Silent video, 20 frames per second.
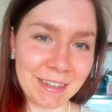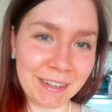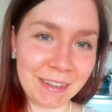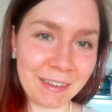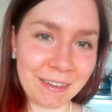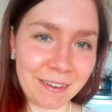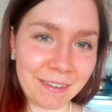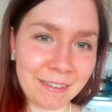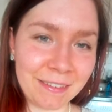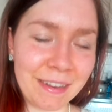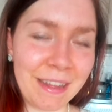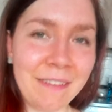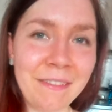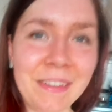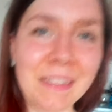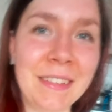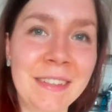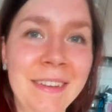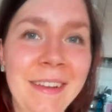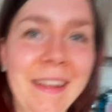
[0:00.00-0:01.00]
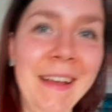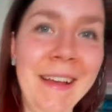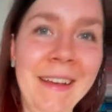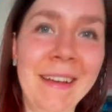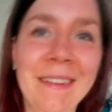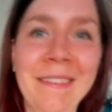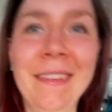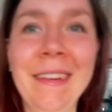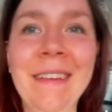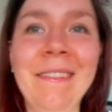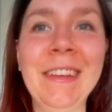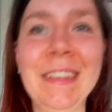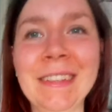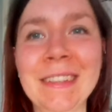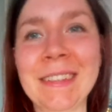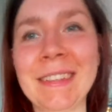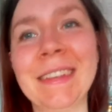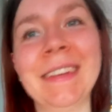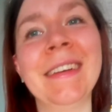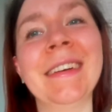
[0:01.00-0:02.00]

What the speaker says: You know, love is love. Love is.